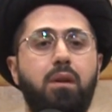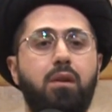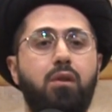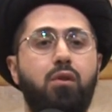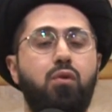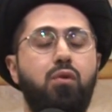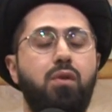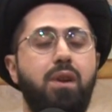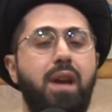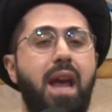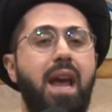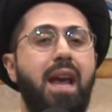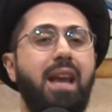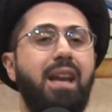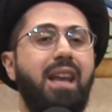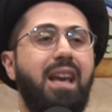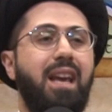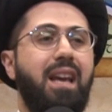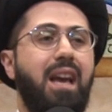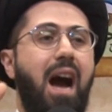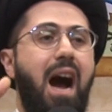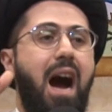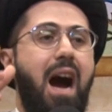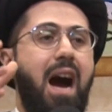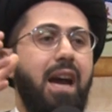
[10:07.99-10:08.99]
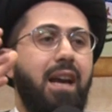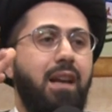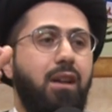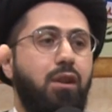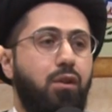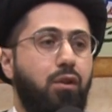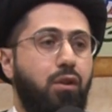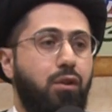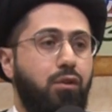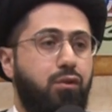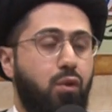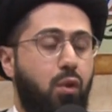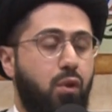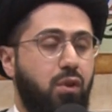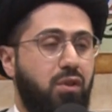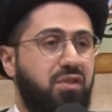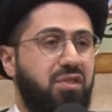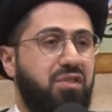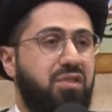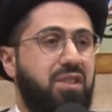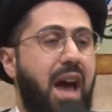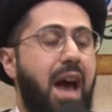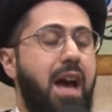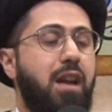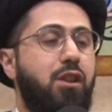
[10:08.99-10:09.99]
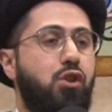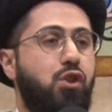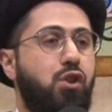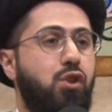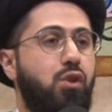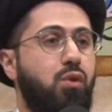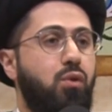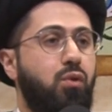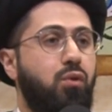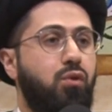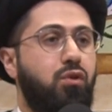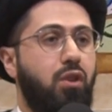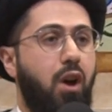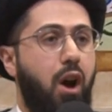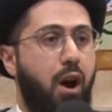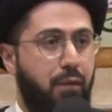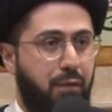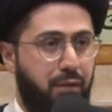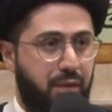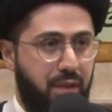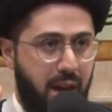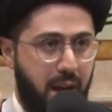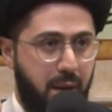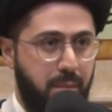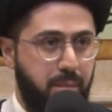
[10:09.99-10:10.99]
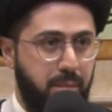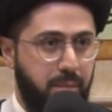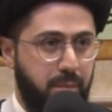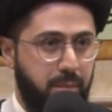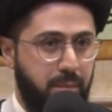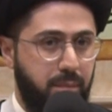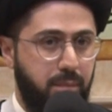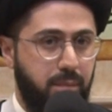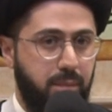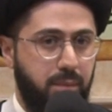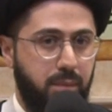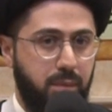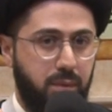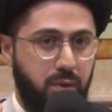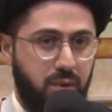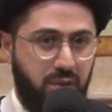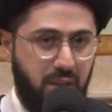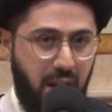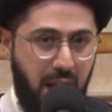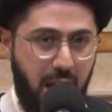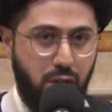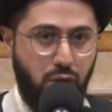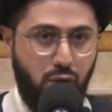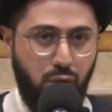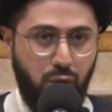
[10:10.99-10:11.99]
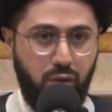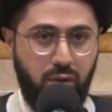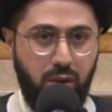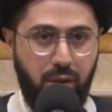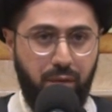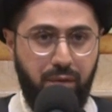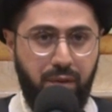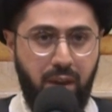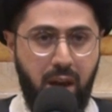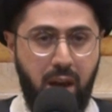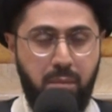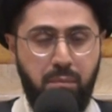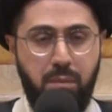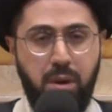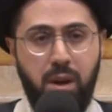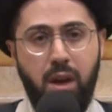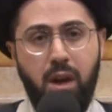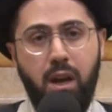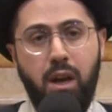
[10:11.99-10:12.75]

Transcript: creating idols or statues of them, statues of them,